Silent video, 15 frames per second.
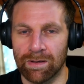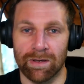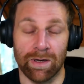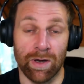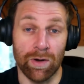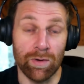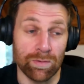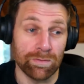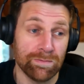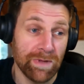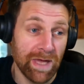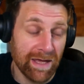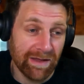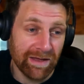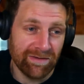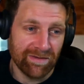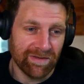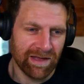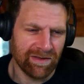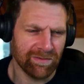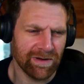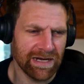Cool. Yeah,
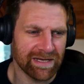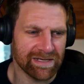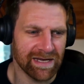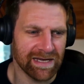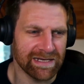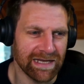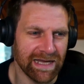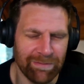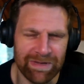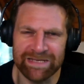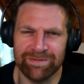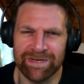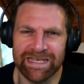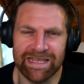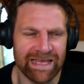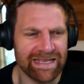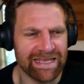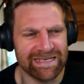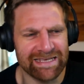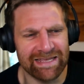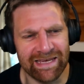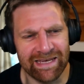that's really exciting. I mean, especially that
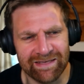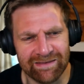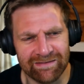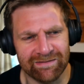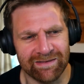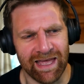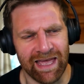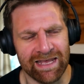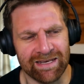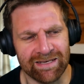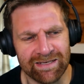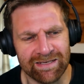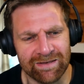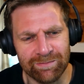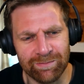DESI thing at the end.